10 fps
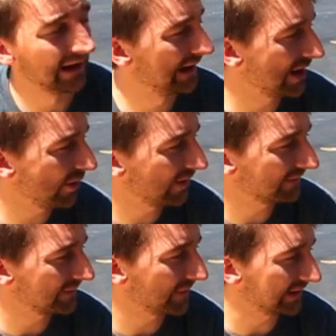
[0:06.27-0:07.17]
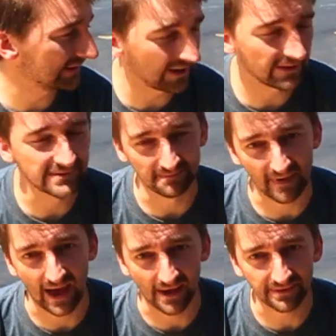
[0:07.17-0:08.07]
I know everybody loves
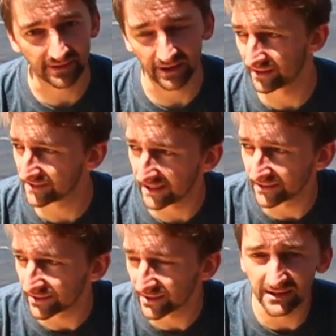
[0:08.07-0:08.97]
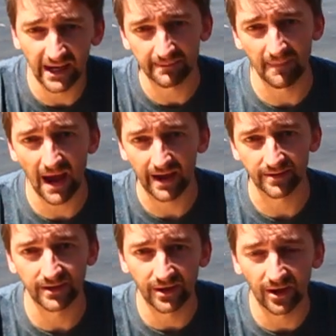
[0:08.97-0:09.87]
math because kids just like
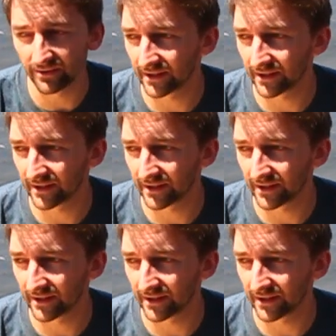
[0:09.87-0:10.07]
math, you know?